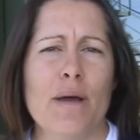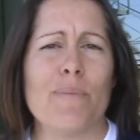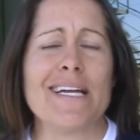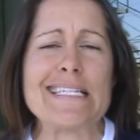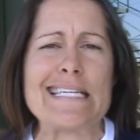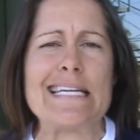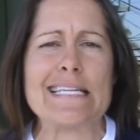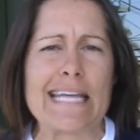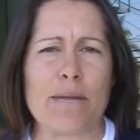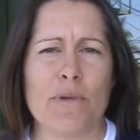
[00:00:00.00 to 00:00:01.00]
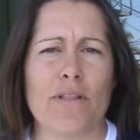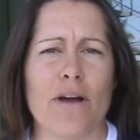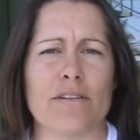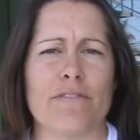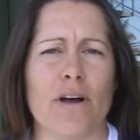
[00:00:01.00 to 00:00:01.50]
but it didn't take me
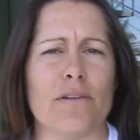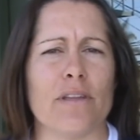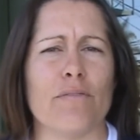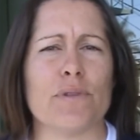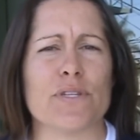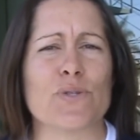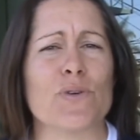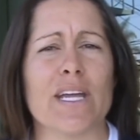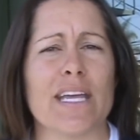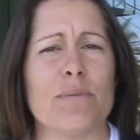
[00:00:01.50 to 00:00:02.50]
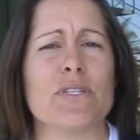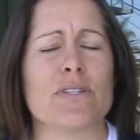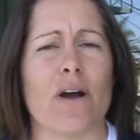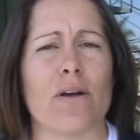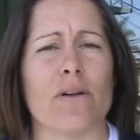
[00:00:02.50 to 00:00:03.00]
long to fall in love with this great game of
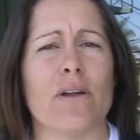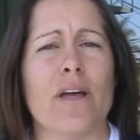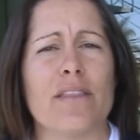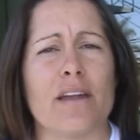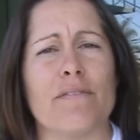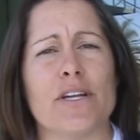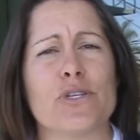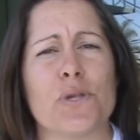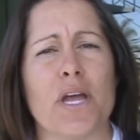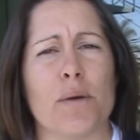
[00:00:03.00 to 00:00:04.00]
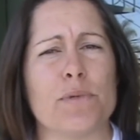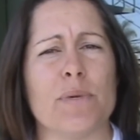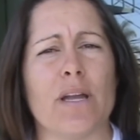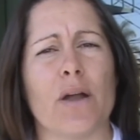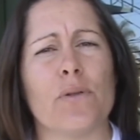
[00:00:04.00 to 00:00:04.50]
soccer that eventually helped
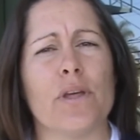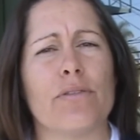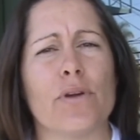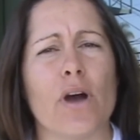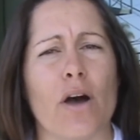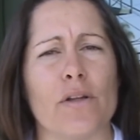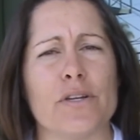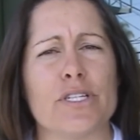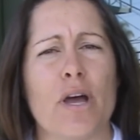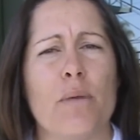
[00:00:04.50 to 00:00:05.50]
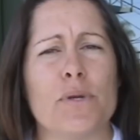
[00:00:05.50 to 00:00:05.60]
me not only through college,